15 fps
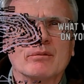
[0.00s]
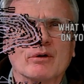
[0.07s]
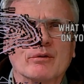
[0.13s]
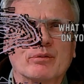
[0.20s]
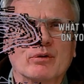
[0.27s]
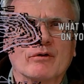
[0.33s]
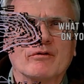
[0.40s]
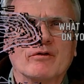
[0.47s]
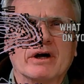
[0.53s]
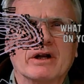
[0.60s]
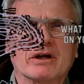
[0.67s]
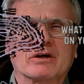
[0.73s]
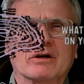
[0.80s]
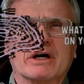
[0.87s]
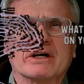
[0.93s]
profile and
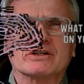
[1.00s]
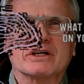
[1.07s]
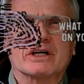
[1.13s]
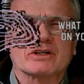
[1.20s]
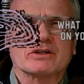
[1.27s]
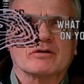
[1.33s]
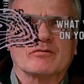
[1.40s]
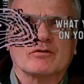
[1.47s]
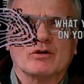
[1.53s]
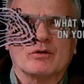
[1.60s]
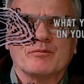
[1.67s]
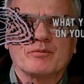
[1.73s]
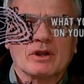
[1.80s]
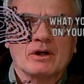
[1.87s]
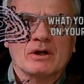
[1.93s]
cross-sectional view.
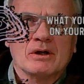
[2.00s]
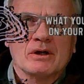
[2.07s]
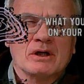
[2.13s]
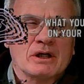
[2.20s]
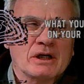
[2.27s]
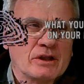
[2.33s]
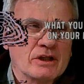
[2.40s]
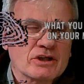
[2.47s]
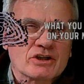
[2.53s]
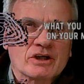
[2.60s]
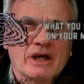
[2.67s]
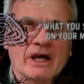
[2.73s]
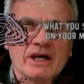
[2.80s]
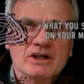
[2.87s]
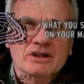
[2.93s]
In this
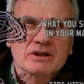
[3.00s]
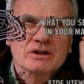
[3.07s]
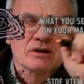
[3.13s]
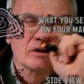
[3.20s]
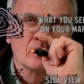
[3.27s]
case,